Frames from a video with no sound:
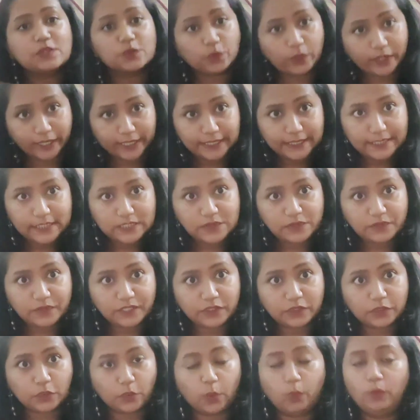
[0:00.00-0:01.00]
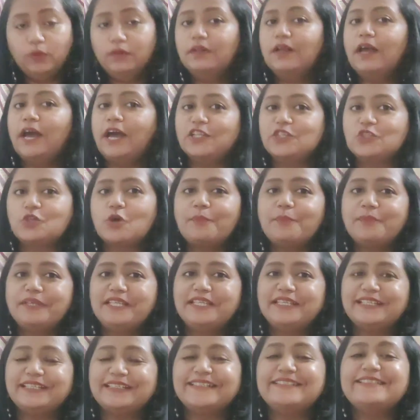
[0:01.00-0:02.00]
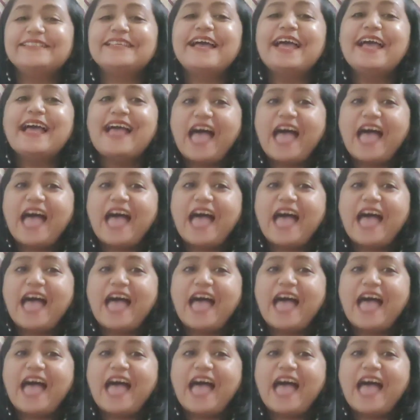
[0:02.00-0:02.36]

So in this video our topic is